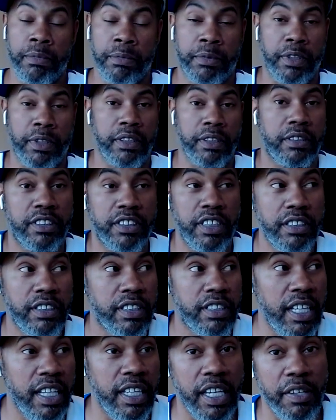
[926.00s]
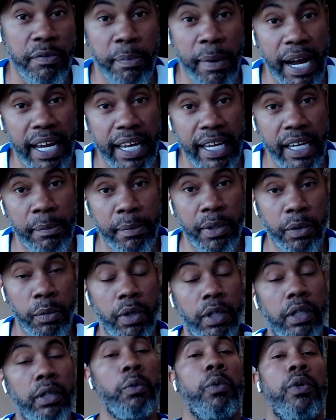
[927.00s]
just just think, if Miami
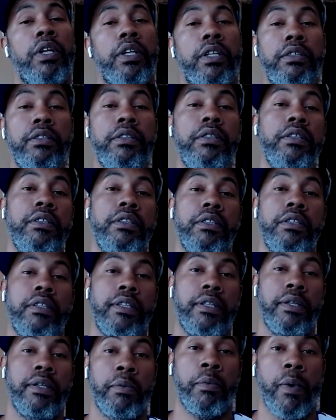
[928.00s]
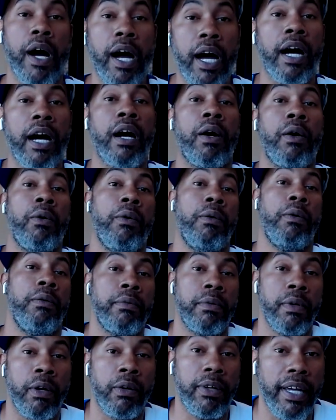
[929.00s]
would have won, wow,
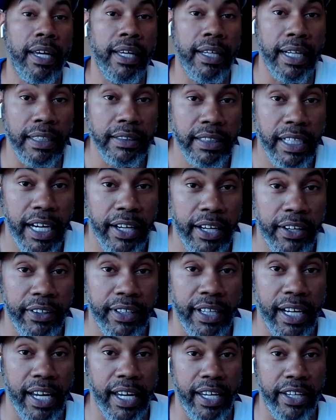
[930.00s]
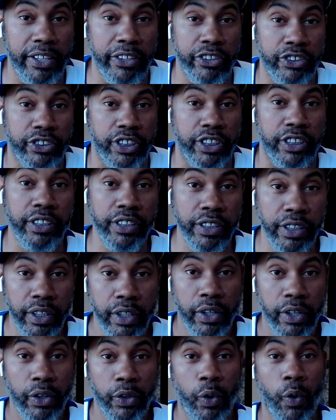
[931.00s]
okay, that's carrying that energy
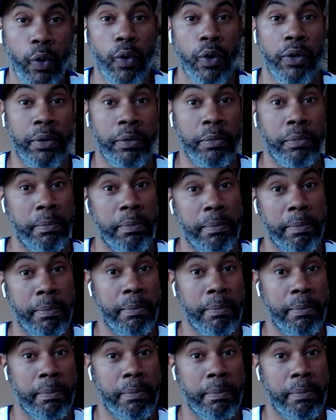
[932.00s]
going